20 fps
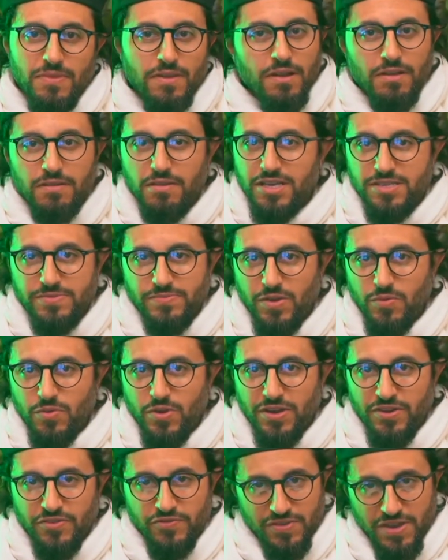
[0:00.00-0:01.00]
Allah's my
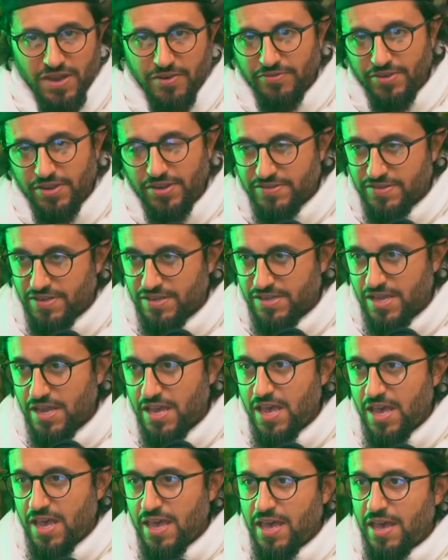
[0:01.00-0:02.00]
witness. Every he says,
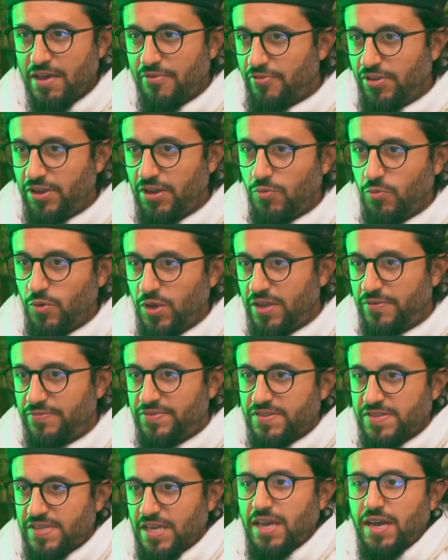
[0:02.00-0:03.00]
every year we give the
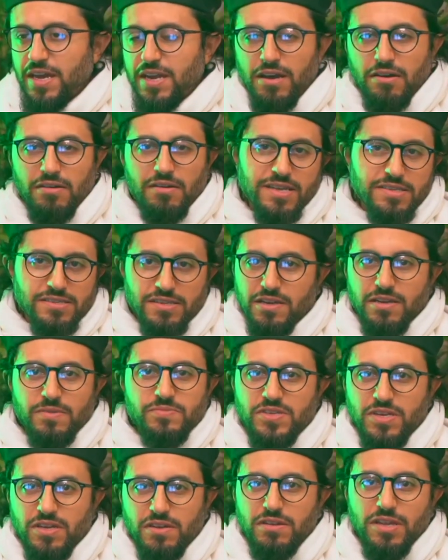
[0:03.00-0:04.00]
zakat out as it
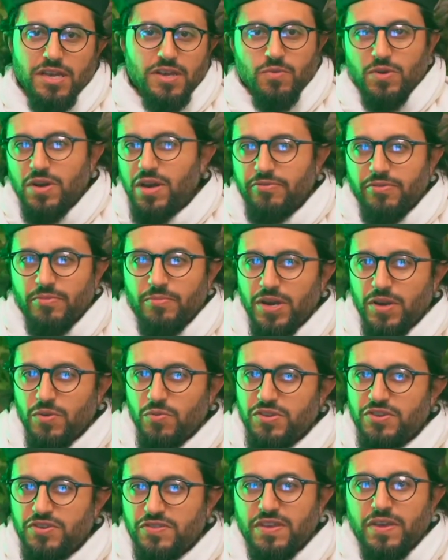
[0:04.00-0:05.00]
comes in, like whatever money we
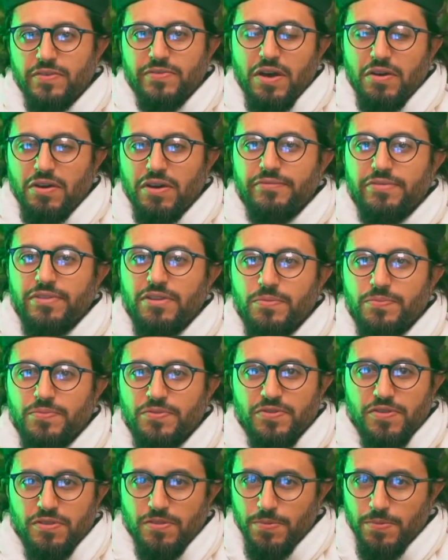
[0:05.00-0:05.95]
just give out envelopes to the